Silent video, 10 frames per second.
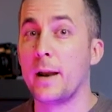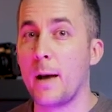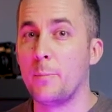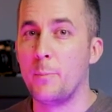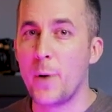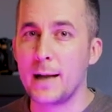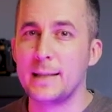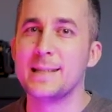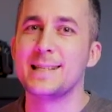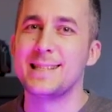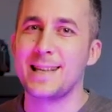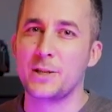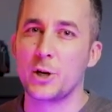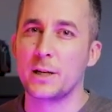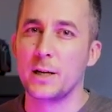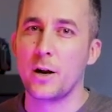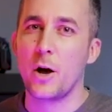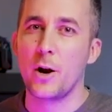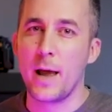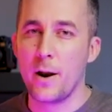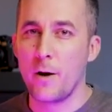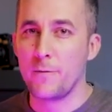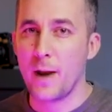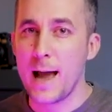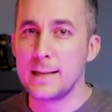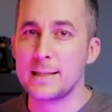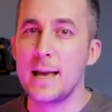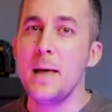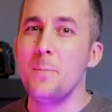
and up brightness, etc., turn on and off lights,